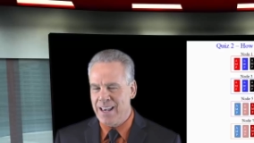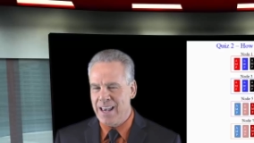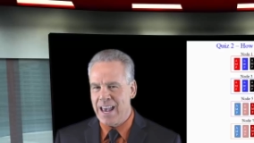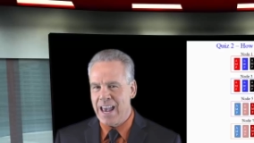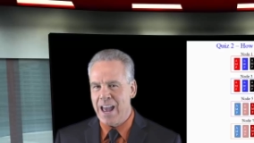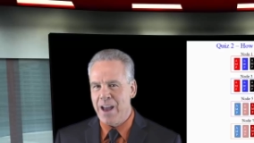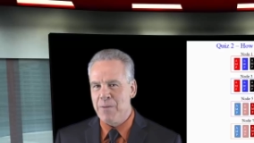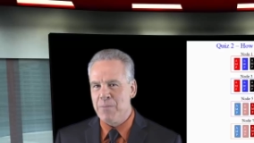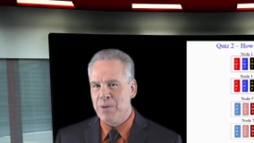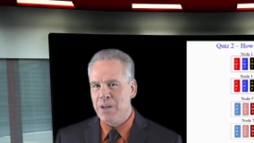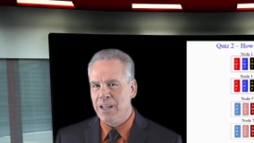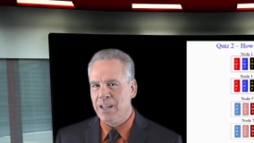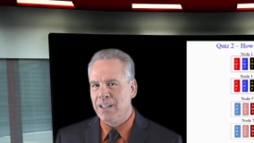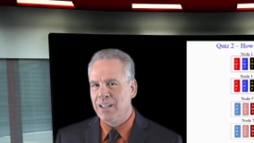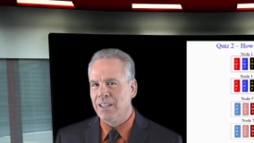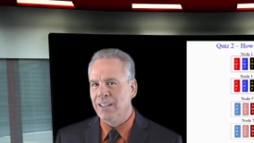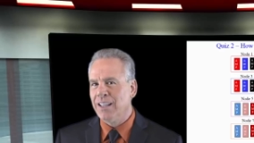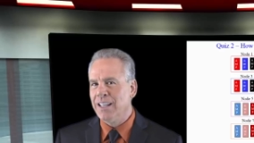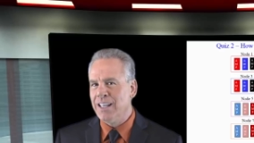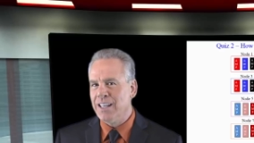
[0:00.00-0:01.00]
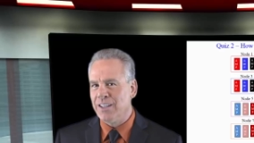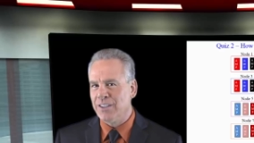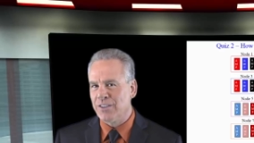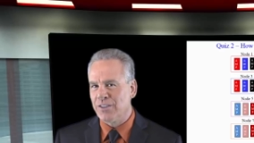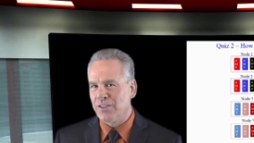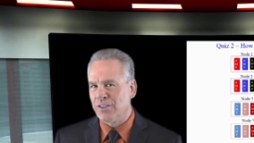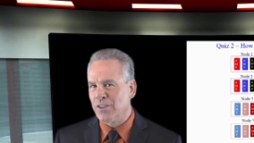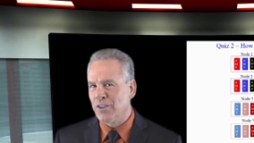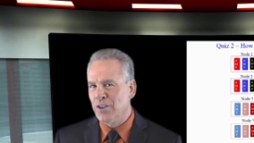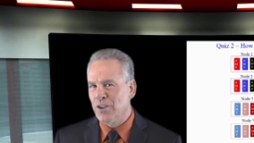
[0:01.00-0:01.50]
How many
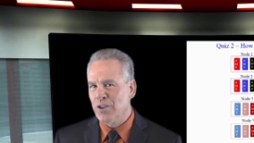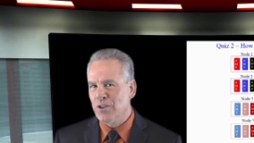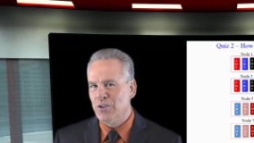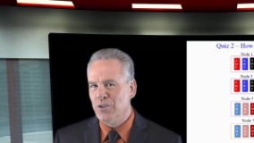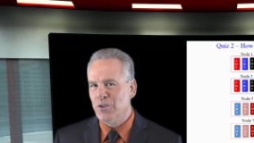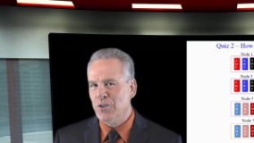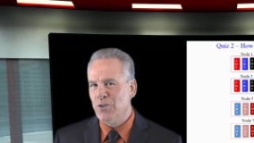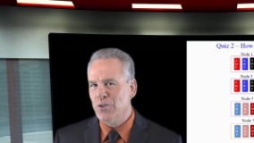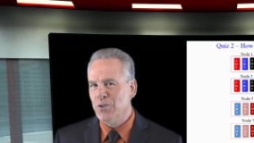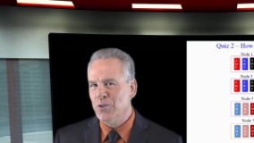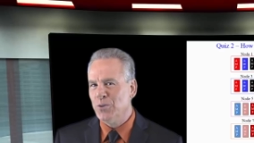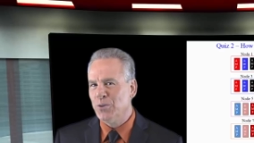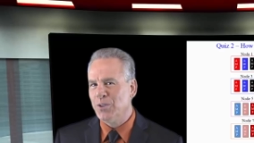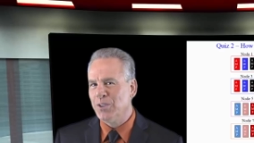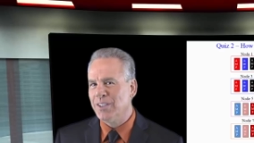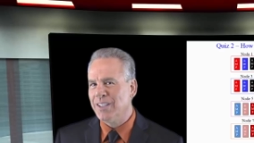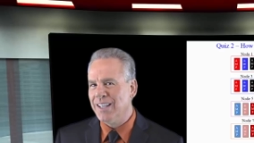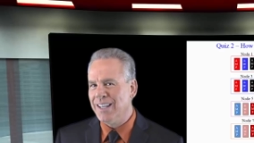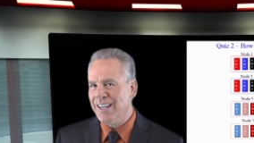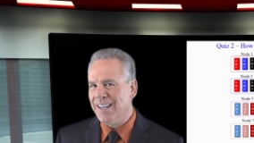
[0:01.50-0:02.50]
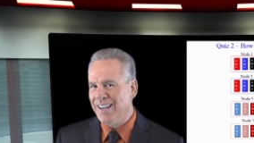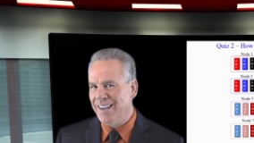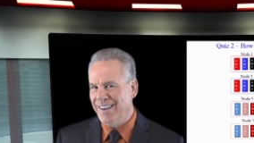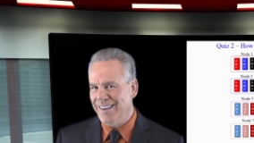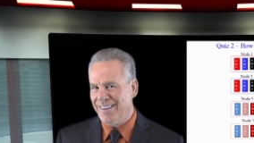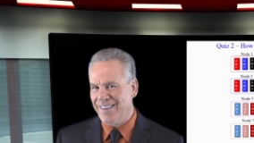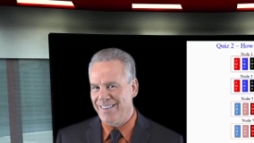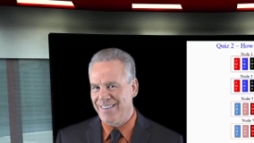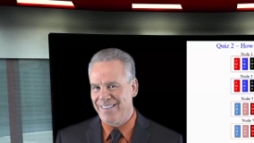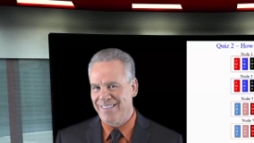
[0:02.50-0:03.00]
cliques do you see
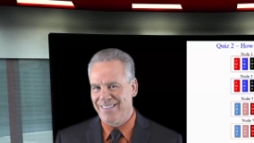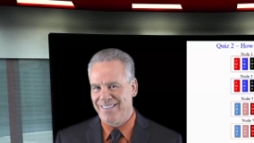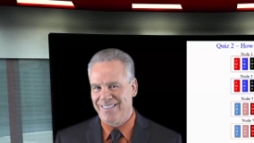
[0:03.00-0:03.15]
here?